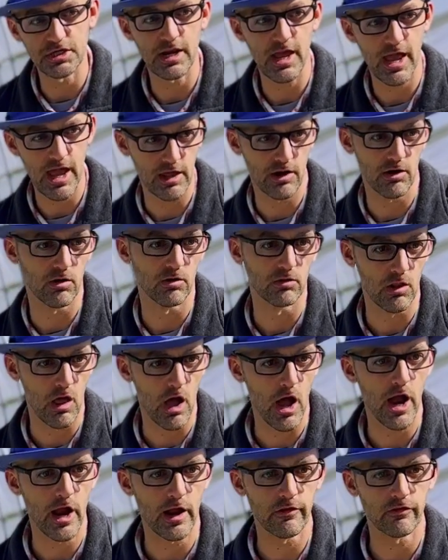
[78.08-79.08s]
header
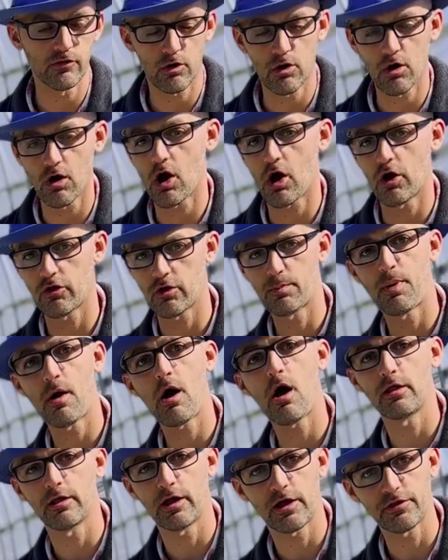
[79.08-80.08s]
line. There are other
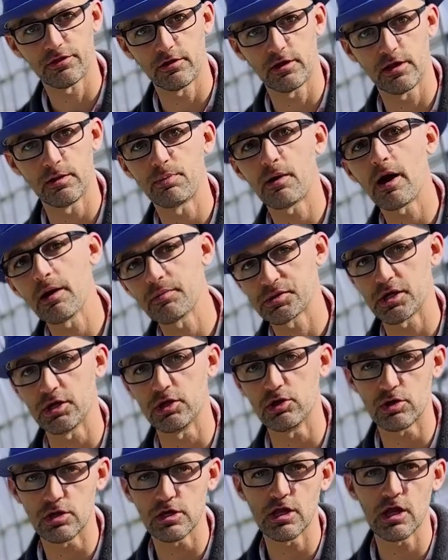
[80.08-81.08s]
polyethylene pipes that
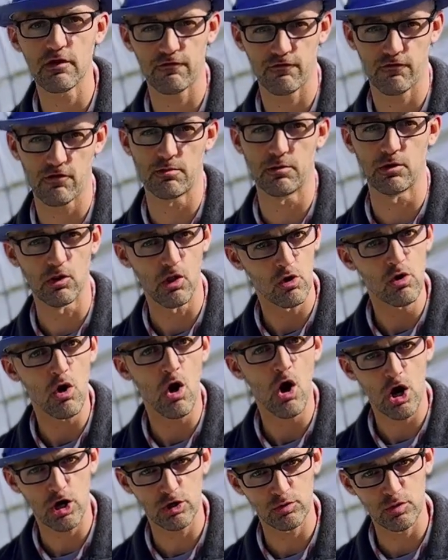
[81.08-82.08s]
you can get from your local
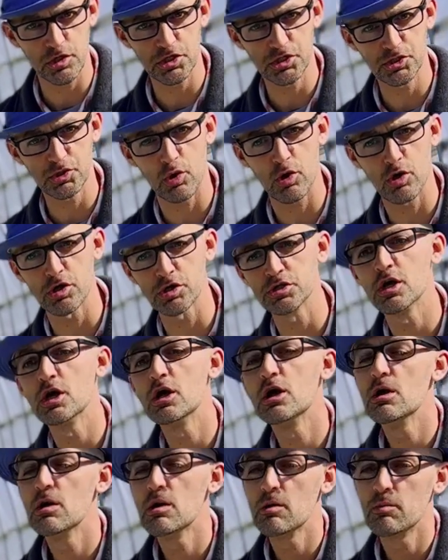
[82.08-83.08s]
hardware stores,
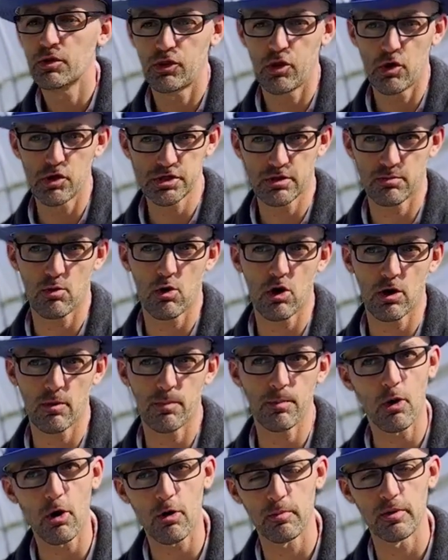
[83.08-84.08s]
but those are more
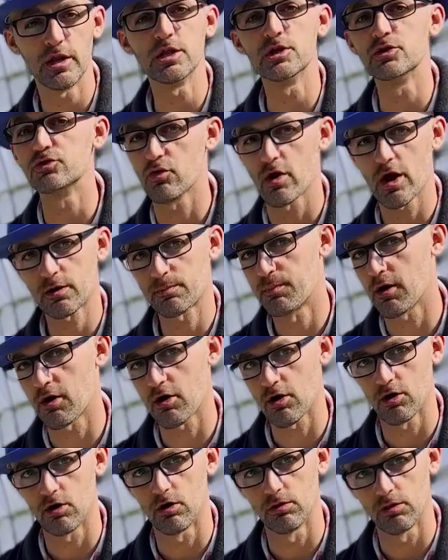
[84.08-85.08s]
permanent direct
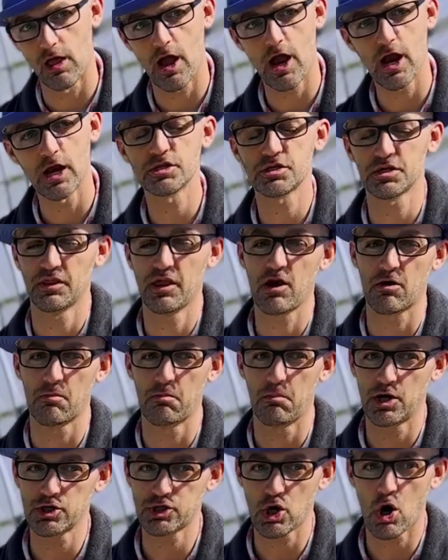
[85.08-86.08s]
burial lines and they are
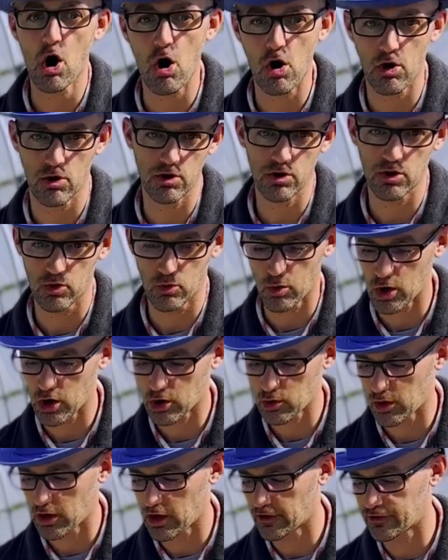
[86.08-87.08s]
much harder to
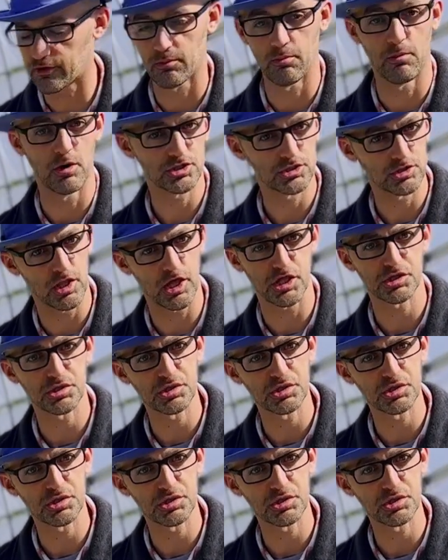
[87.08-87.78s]
work with. They're much less